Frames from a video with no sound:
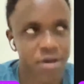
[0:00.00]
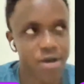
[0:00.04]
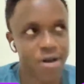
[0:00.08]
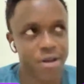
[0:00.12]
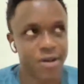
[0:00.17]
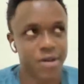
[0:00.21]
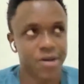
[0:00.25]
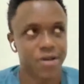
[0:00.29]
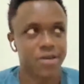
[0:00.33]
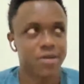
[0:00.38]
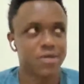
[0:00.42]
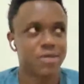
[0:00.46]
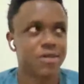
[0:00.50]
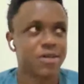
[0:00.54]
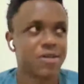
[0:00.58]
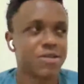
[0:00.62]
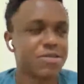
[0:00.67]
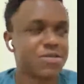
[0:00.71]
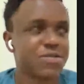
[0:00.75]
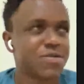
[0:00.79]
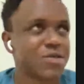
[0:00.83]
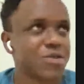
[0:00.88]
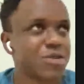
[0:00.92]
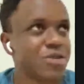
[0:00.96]
Yeah,
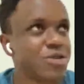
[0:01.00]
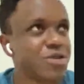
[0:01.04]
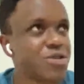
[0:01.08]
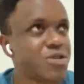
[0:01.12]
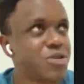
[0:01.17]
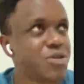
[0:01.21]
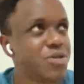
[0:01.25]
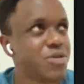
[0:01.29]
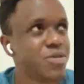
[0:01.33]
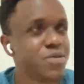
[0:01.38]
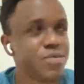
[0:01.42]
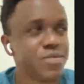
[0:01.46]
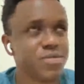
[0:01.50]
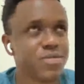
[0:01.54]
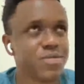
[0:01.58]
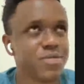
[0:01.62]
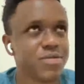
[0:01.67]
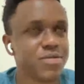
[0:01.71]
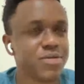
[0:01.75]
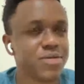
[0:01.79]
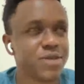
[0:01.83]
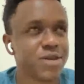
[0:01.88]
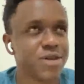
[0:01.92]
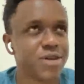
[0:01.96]
that's very true.
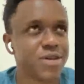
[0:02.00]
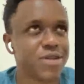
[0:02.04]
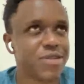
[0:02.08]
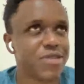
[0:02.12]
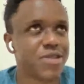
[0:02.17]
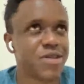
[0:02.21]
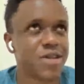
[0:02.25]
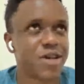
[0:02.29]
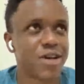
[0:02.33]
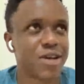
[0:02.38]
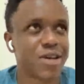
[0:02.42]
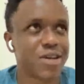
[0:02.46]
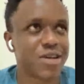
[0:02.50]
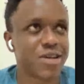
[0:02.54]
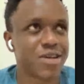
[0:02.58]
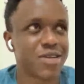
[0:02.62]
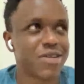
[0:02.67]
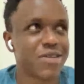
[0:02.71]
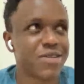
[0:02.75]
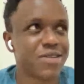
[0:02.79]
Yeah, like,